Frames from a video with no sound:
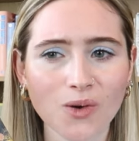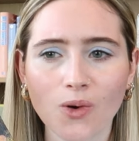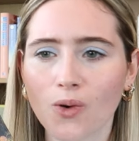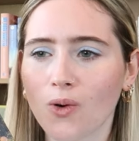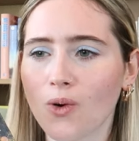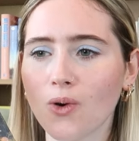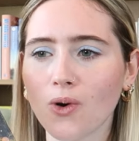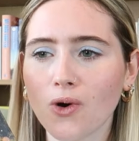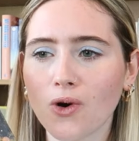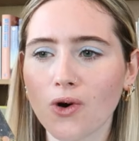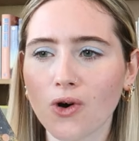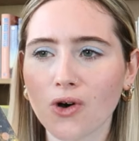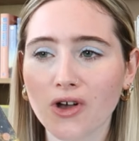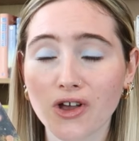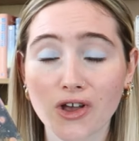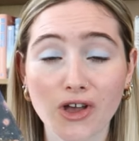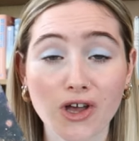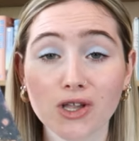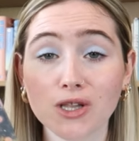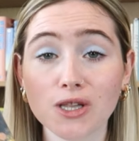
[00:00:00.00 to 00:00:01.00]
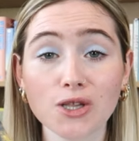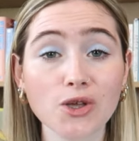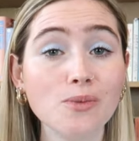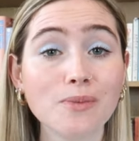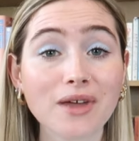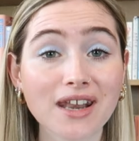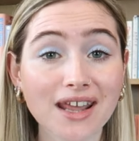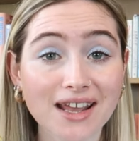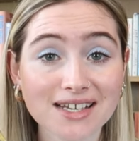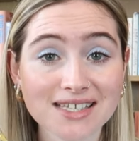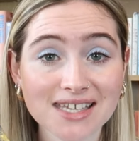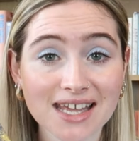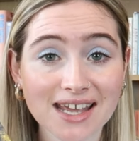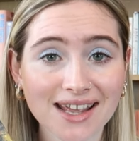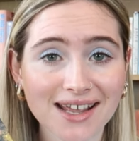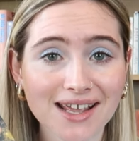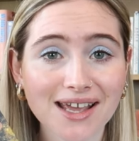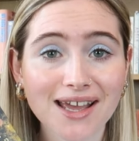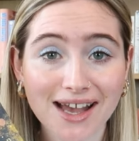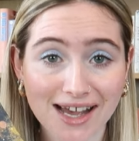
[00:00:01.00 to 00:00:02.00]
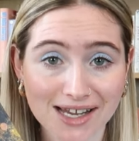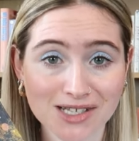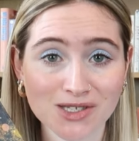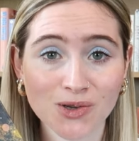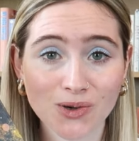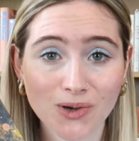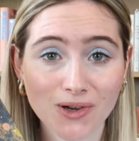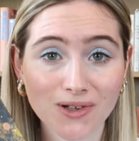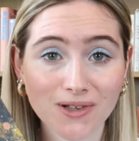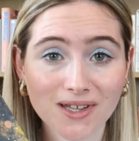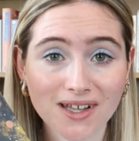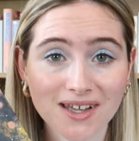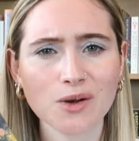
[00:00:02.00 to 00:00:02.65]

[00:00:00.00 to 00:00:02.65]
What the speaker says: or illuminating at all.